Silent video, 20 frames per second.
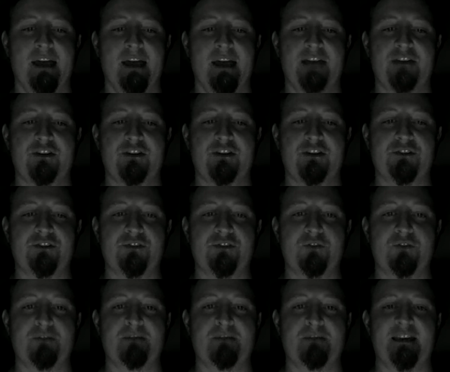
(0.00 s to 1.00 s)
and
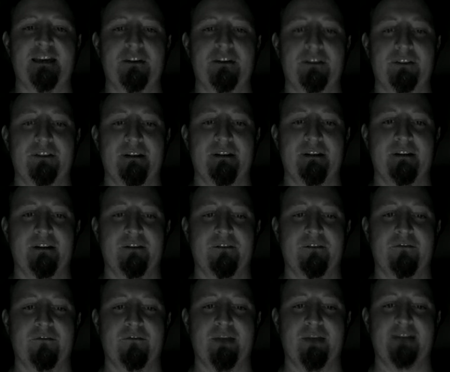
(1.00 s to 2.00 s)
consume guilt
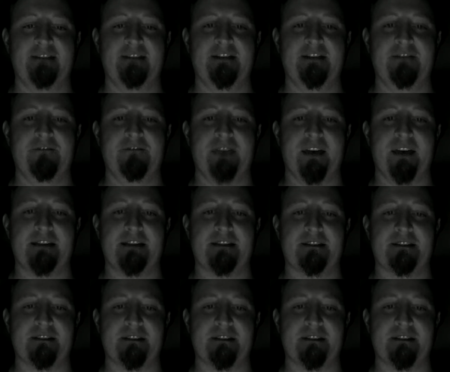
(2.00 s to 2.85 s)
for my defects.